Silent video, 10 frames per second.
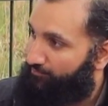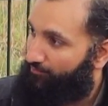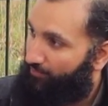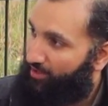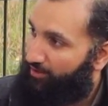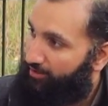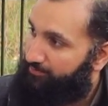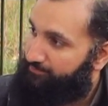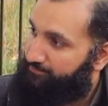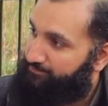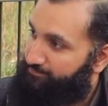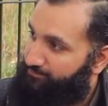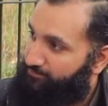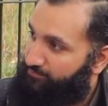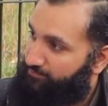
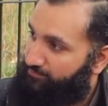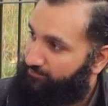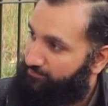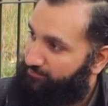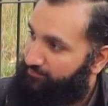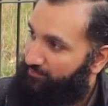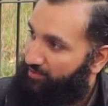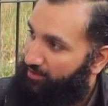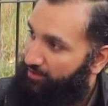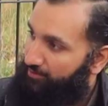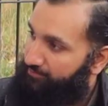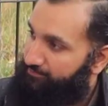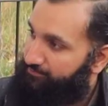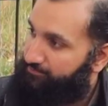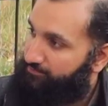
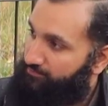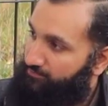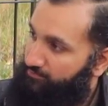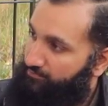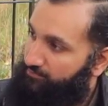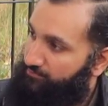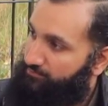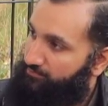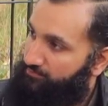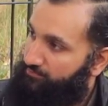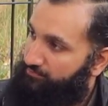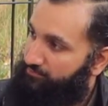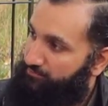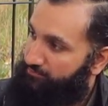This person isn't speaking.